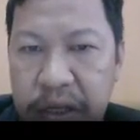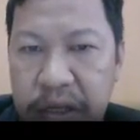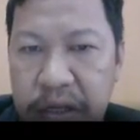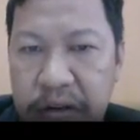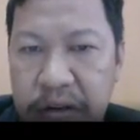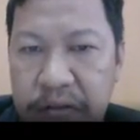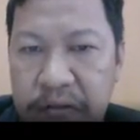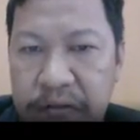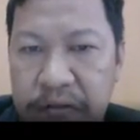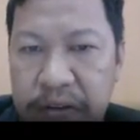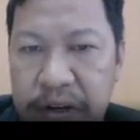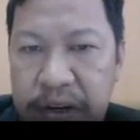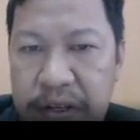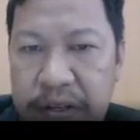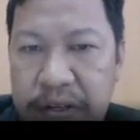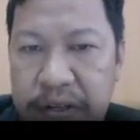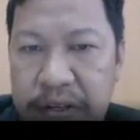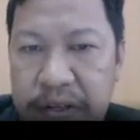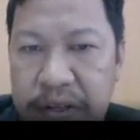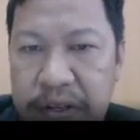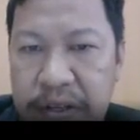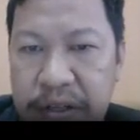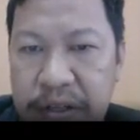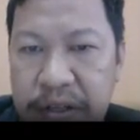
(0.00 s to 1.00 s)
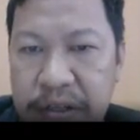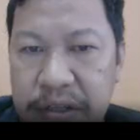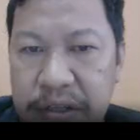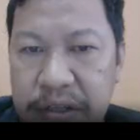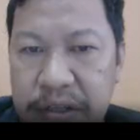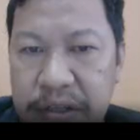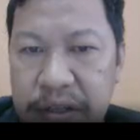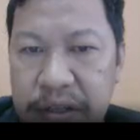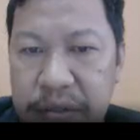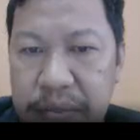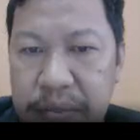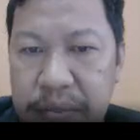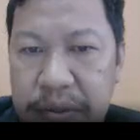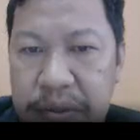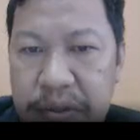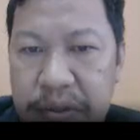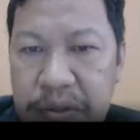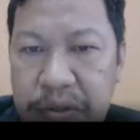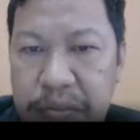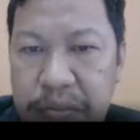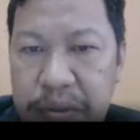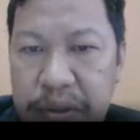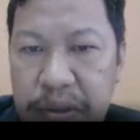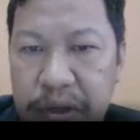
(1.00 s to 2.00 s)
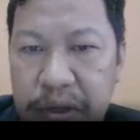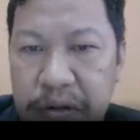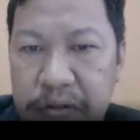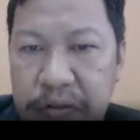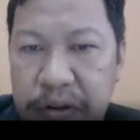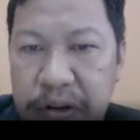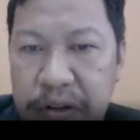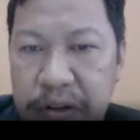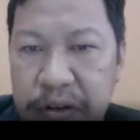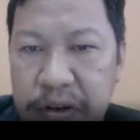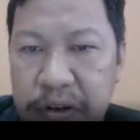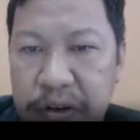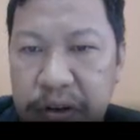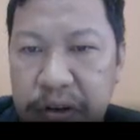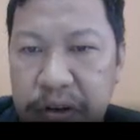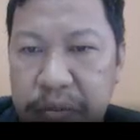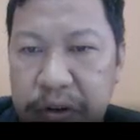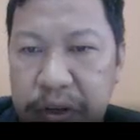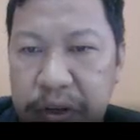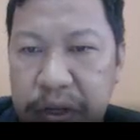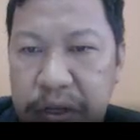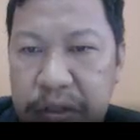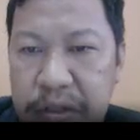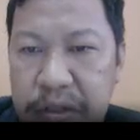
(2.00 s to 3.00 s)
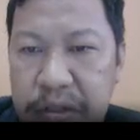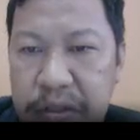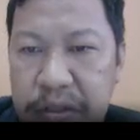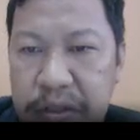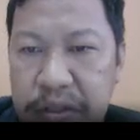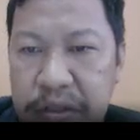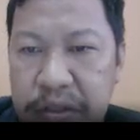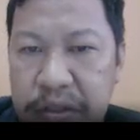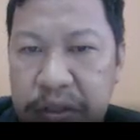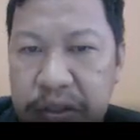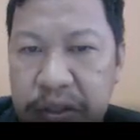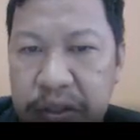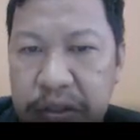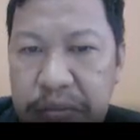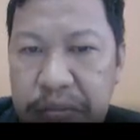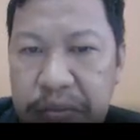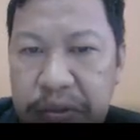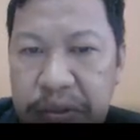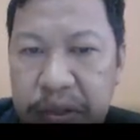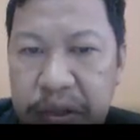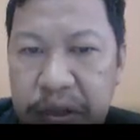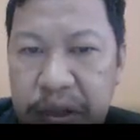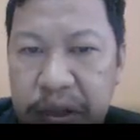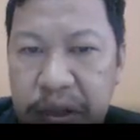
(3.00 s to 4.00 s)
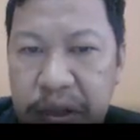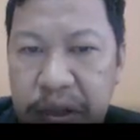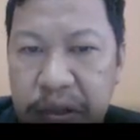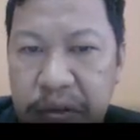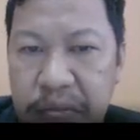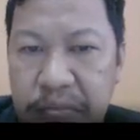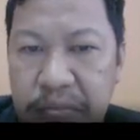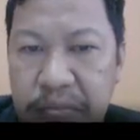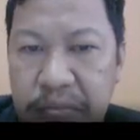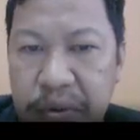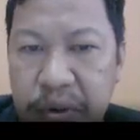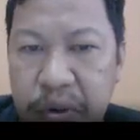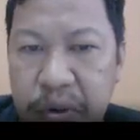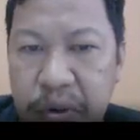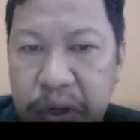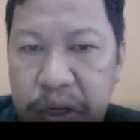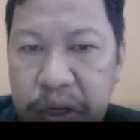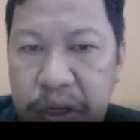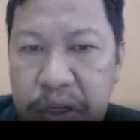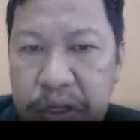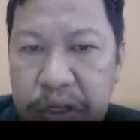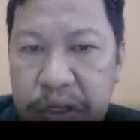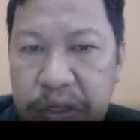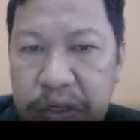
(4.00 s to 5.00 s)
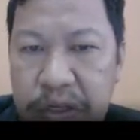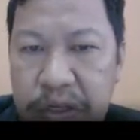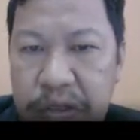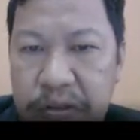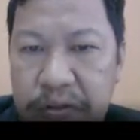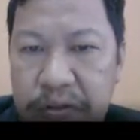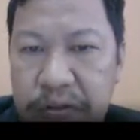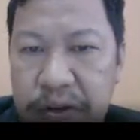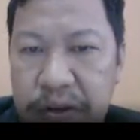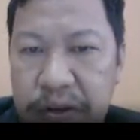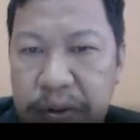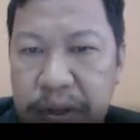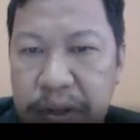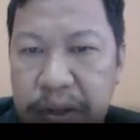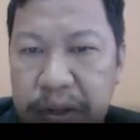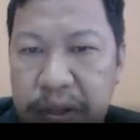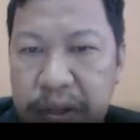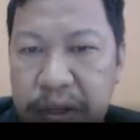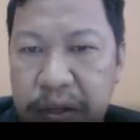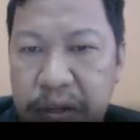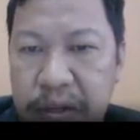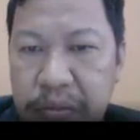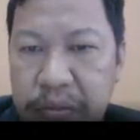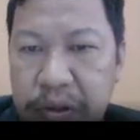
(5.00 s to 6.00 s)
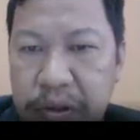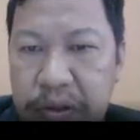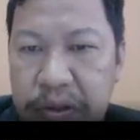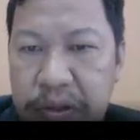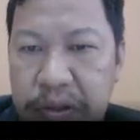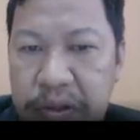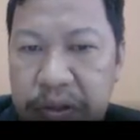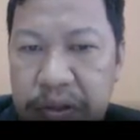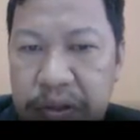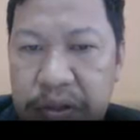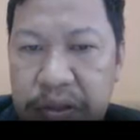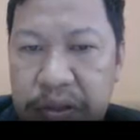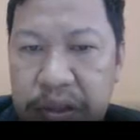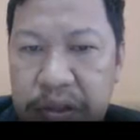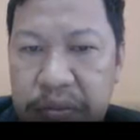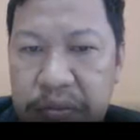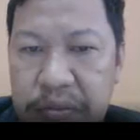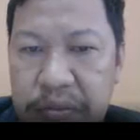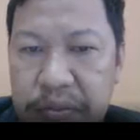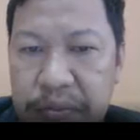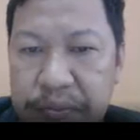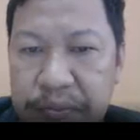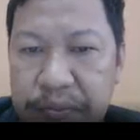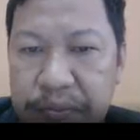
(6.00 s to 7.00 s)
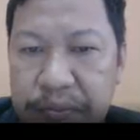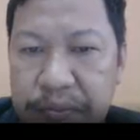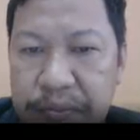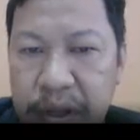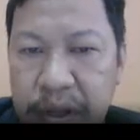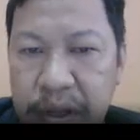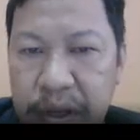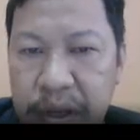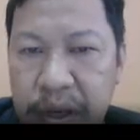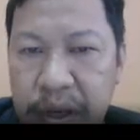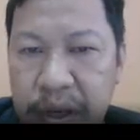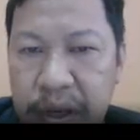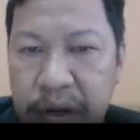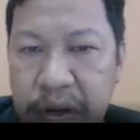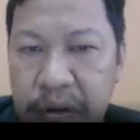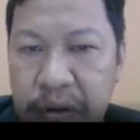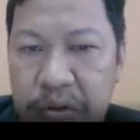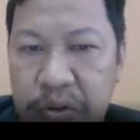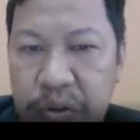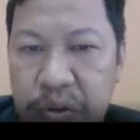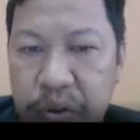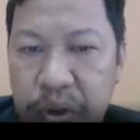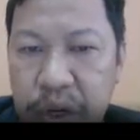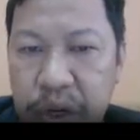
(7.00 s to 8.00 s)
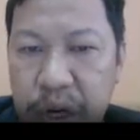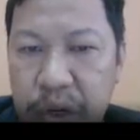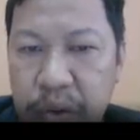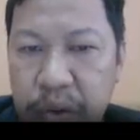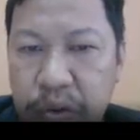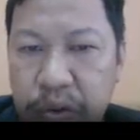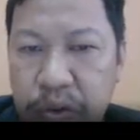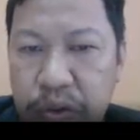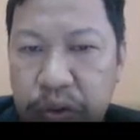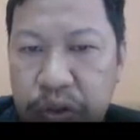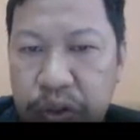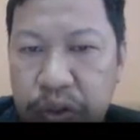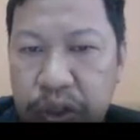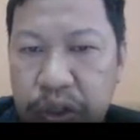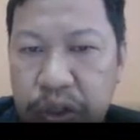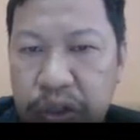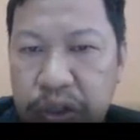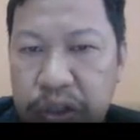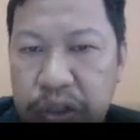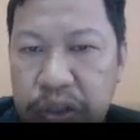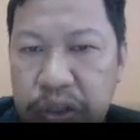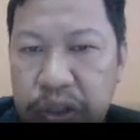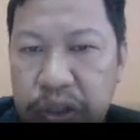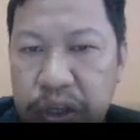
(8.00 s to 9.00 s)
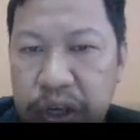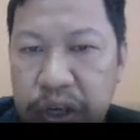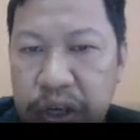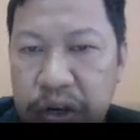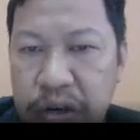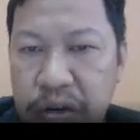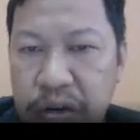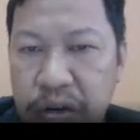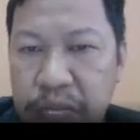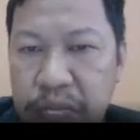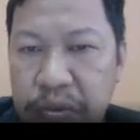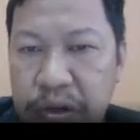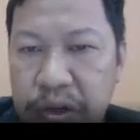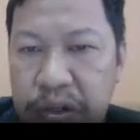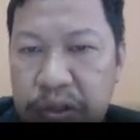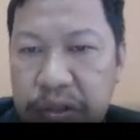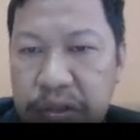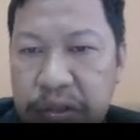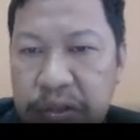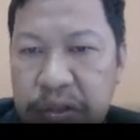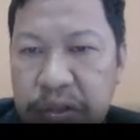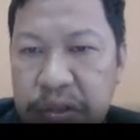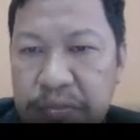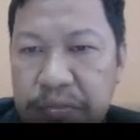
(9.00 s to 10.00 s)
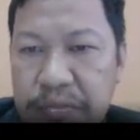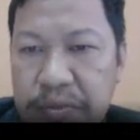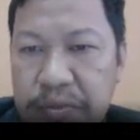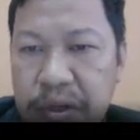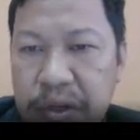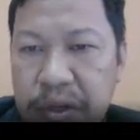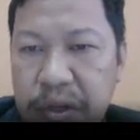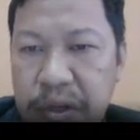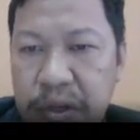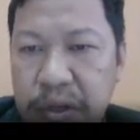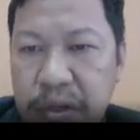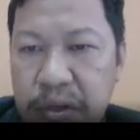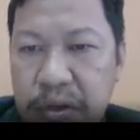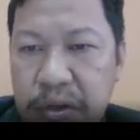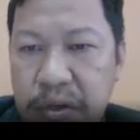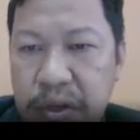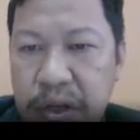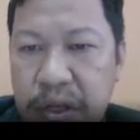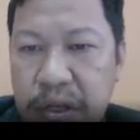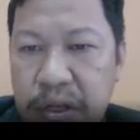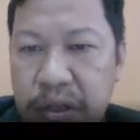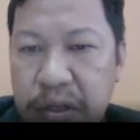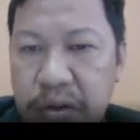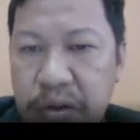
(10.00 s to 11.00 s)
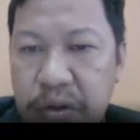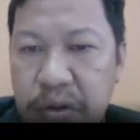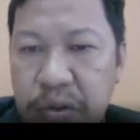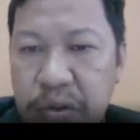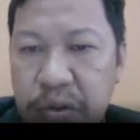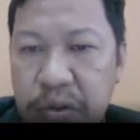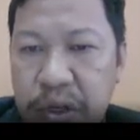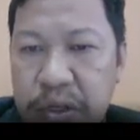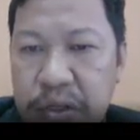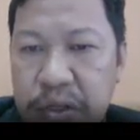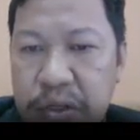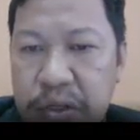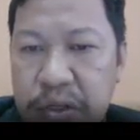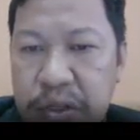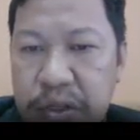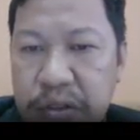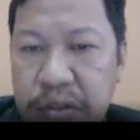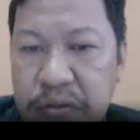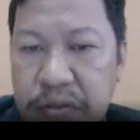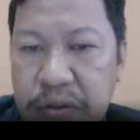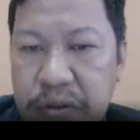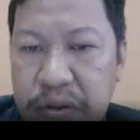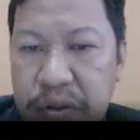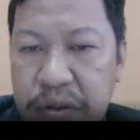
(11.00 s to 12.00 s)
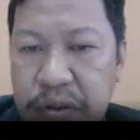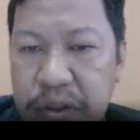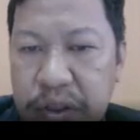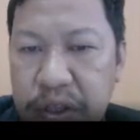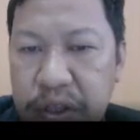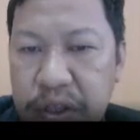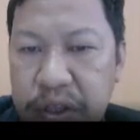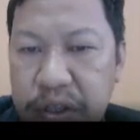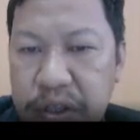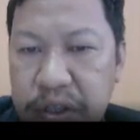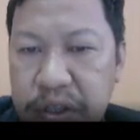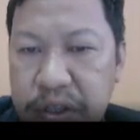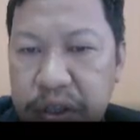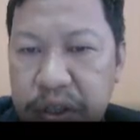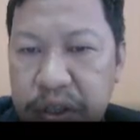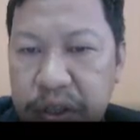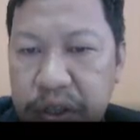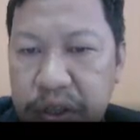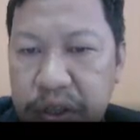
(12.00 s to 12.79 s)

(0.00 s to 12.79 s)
Frenzel, Principle of Electronic Communication Systems, ProKIS, Fundamental Communication System, and also Kaush, Digital Analog Communication Systems. You can go and search for this